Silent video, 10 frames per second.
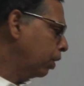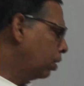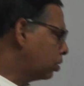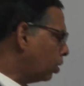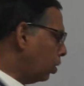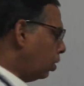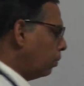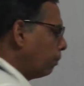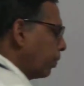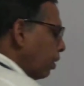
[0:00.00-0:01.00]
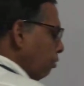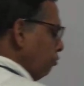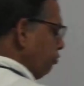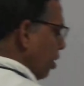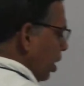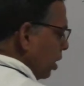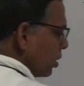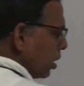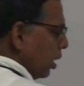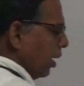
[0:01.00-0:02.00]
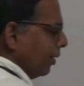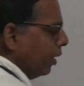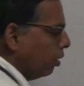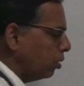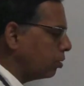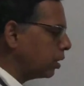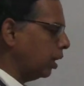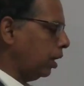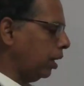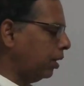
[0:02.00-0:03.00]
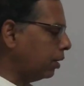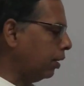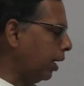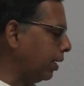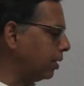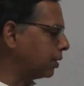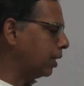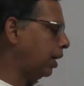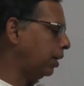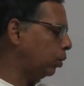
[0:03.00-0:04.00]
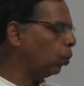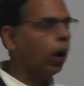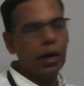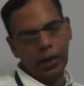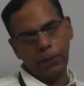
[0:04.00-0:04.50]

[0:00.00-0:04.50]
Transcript: So, first, now you see, in the right hand side, y.